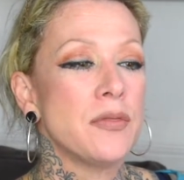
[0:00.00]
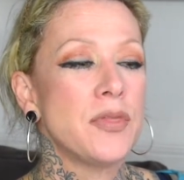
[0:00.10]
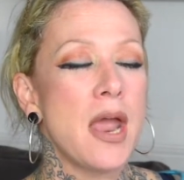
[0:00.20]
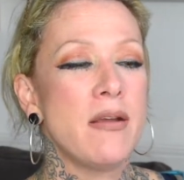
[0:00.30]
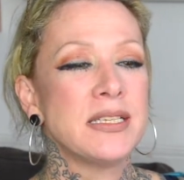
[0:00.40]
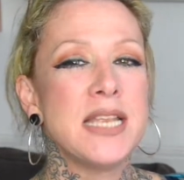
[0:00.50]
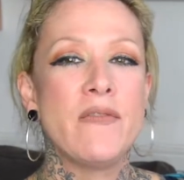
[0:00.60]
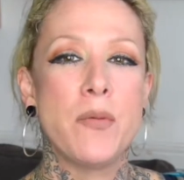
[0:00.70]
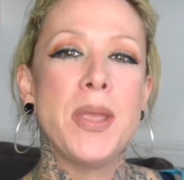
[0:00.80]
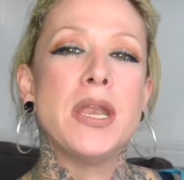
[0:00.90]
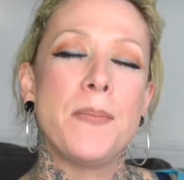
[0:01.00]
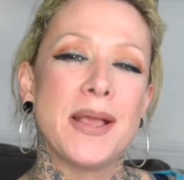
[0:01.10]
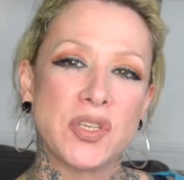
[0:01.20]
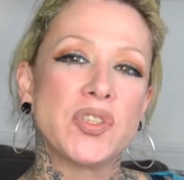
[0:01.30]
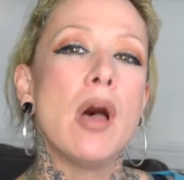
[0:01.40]
there has never been a
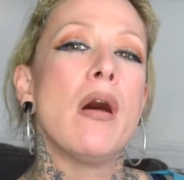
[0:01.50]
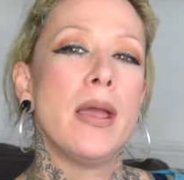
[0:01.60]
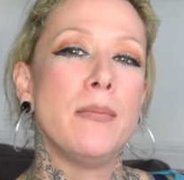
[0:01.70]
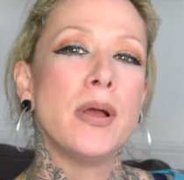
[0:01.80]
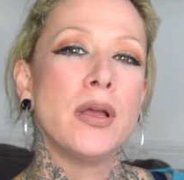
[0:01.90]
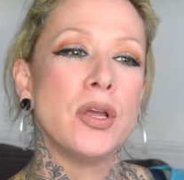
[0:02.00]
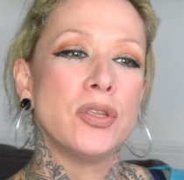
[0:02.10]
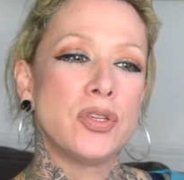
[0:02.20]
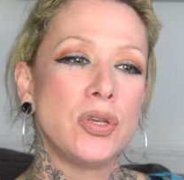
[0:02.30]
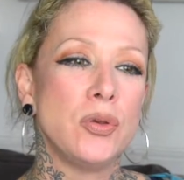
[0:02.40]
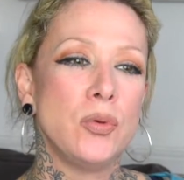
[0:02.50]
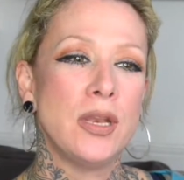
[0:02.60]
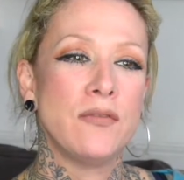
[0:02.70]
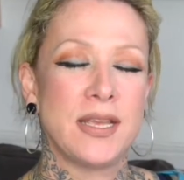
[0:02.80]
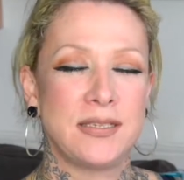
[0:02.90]
better time to
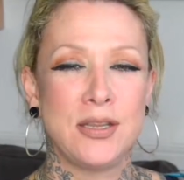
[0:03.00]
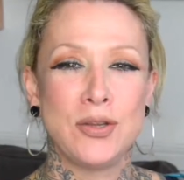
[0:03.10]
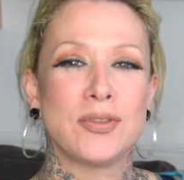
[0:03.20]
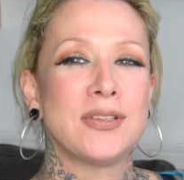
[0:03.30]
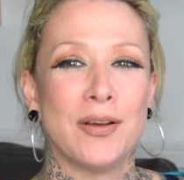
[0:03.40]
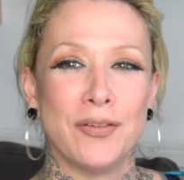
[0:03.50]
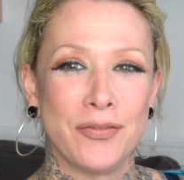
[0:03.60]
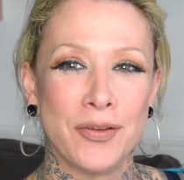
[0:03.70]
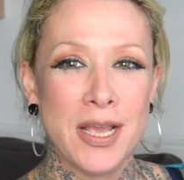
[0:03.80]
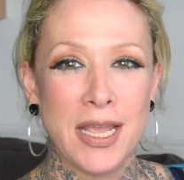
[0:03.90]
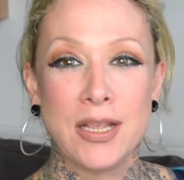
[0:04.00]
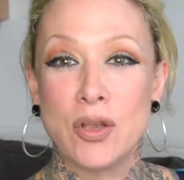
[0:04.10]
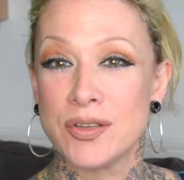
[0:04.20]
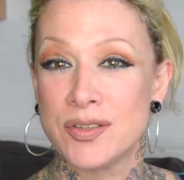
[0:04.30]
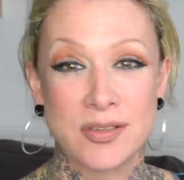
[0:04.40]
invest in yourself. It
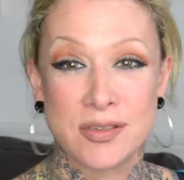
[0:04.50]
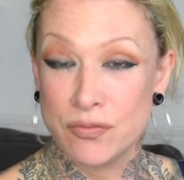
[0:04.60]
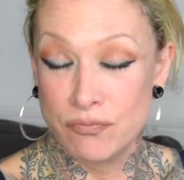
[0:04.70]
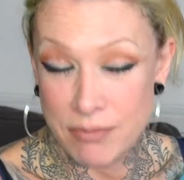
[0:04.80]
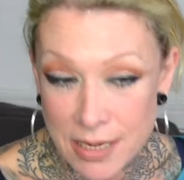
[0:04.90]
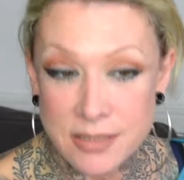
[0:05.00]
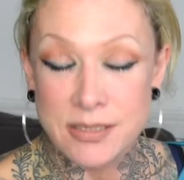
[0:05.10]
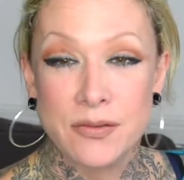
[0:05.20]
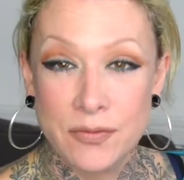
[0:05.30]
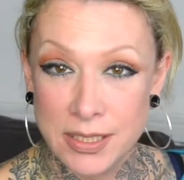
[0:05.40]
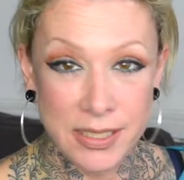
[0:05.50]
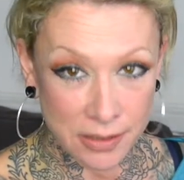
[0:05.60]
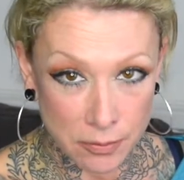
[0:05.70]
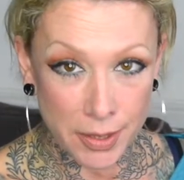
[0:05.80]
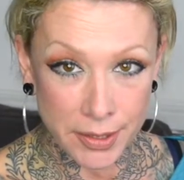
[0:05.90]
costs relatively
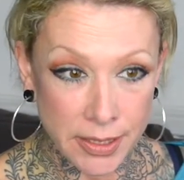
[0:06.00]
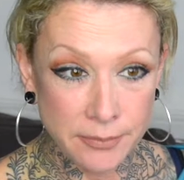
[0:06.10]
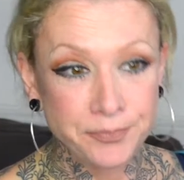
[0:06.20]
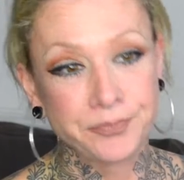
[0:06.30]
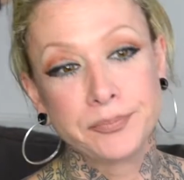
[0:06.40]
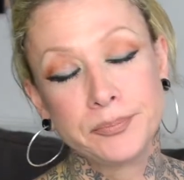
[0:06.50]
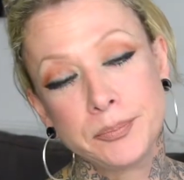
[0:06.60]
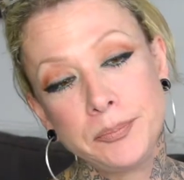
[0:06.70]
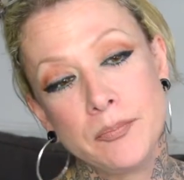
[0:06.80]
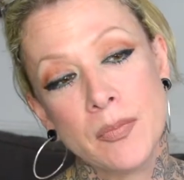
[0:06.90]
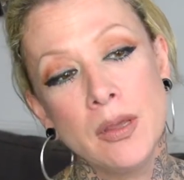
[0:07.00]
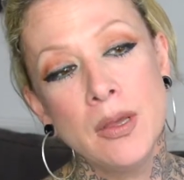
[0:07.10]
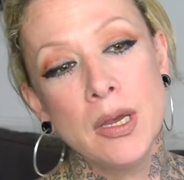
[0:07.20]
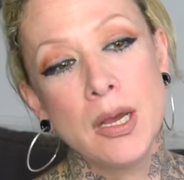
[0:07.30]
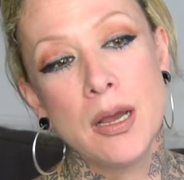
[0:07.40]
little money,
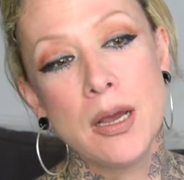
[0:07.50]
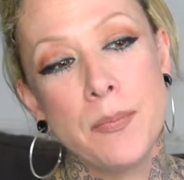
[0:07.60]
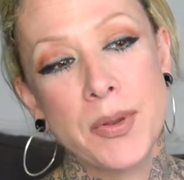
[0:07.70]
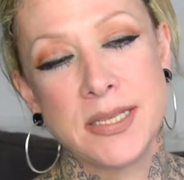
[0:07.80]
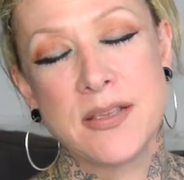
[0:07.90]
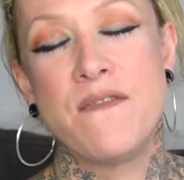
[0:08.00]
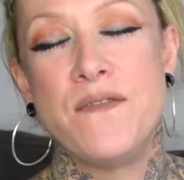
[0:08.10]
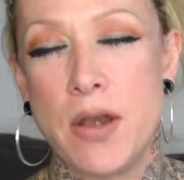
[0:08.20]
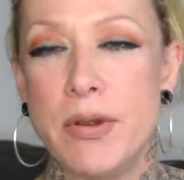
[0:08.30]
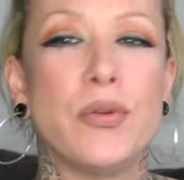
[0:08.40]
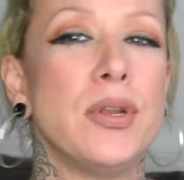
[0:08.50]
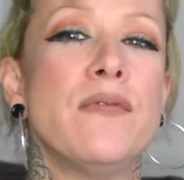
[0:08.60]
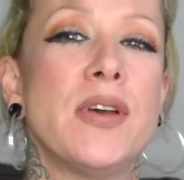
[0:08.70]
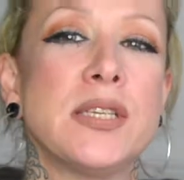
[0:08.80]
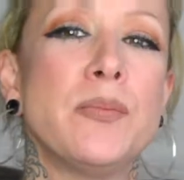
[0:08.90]
but it's a very good
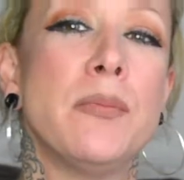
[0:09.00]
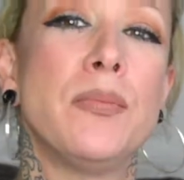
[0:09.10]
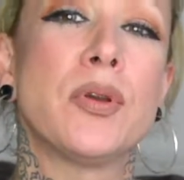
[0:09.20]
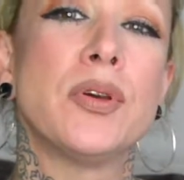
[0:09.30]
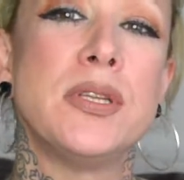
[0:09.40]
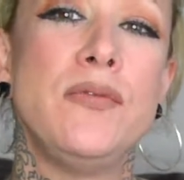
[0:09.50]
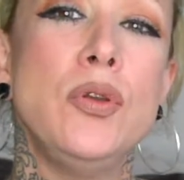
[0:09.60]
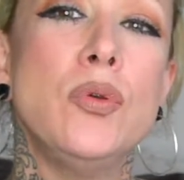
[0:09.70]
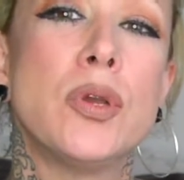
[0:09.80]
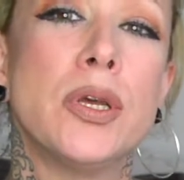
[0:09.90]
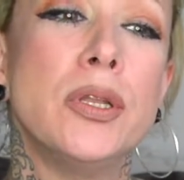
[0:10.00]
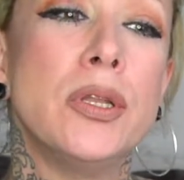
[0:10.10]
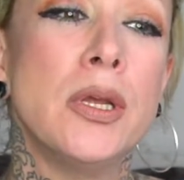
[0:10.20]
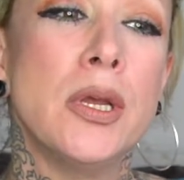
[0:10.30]
investment, because if you can